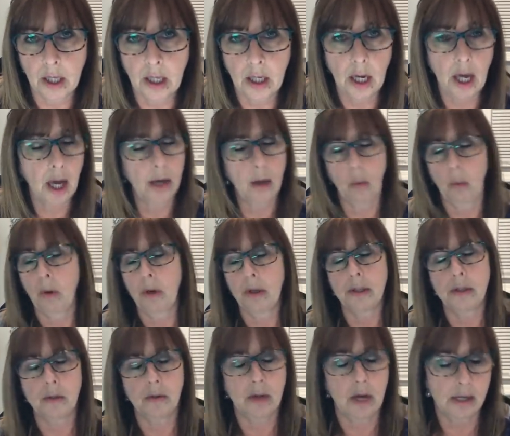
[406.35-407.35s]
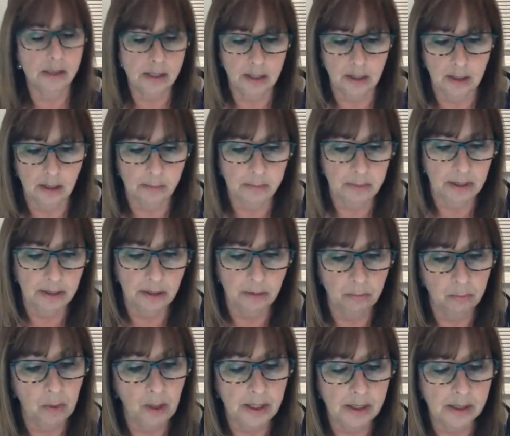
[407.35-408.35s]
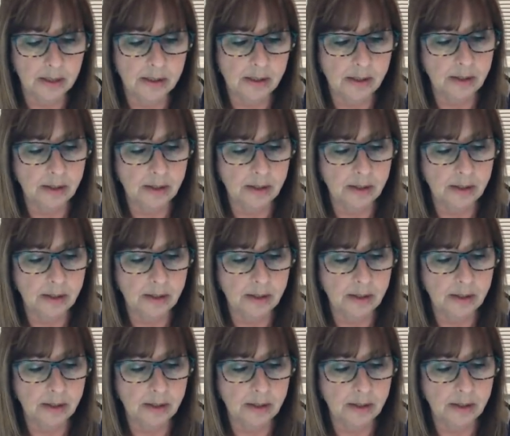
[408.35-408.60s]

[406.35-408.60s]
And I don't want to do that to anybody, right?